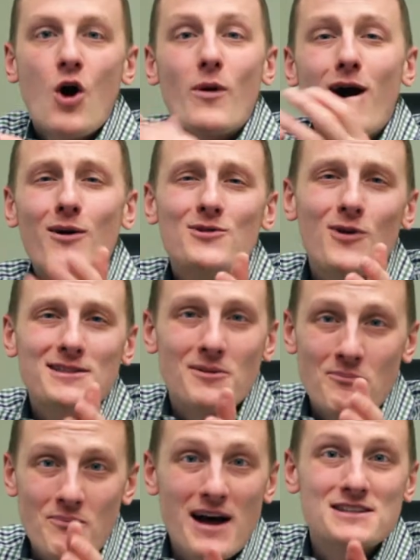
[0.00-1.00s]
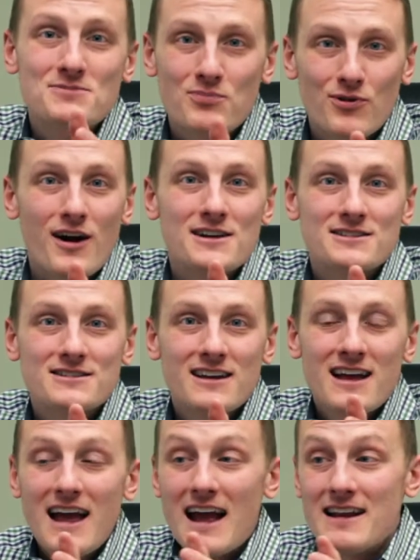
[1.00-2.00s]
We always want the best price.
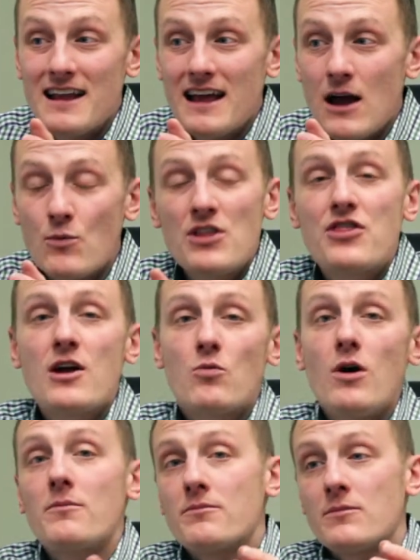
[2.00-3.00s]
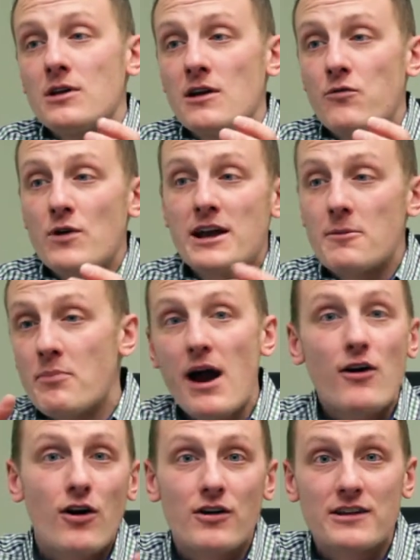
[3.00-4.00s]
And we think, well, if we
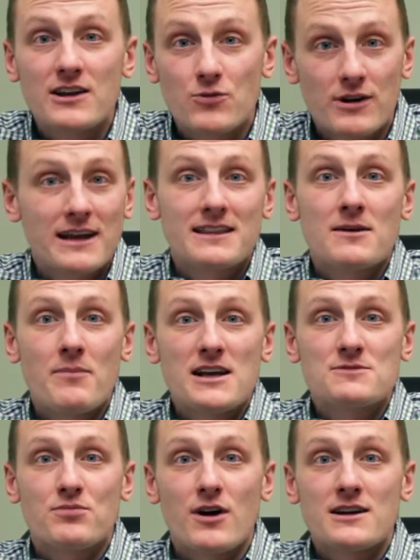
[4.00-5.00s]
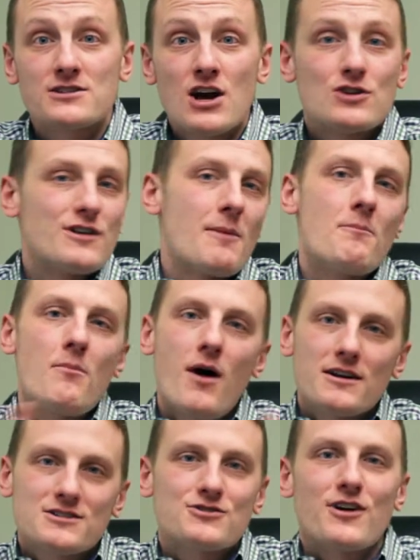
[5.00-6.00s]
compare all these, we're going to get the best price. So that
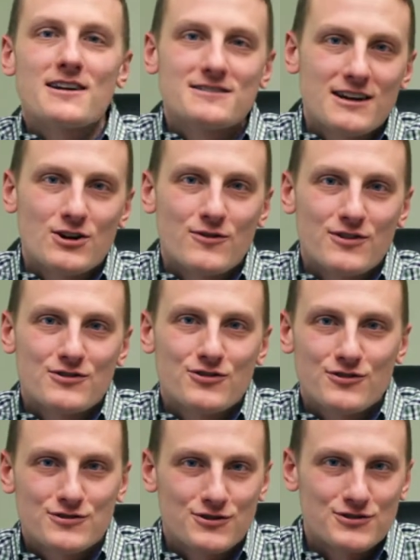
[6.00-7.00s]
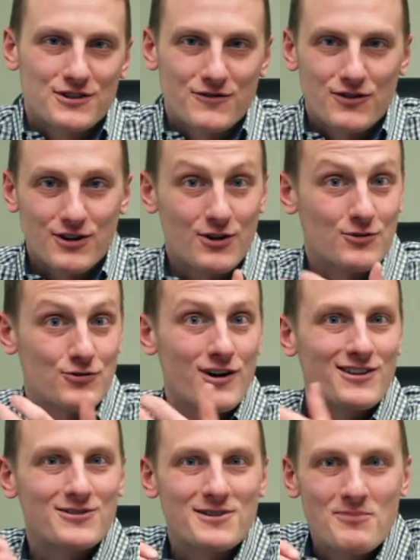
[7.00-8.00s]
must translate over to searching for,
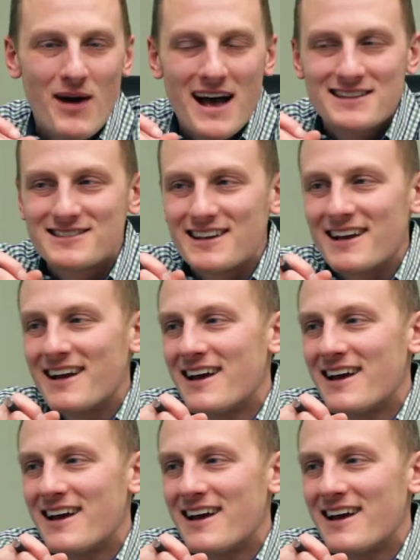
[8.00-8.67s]
truckload capacity.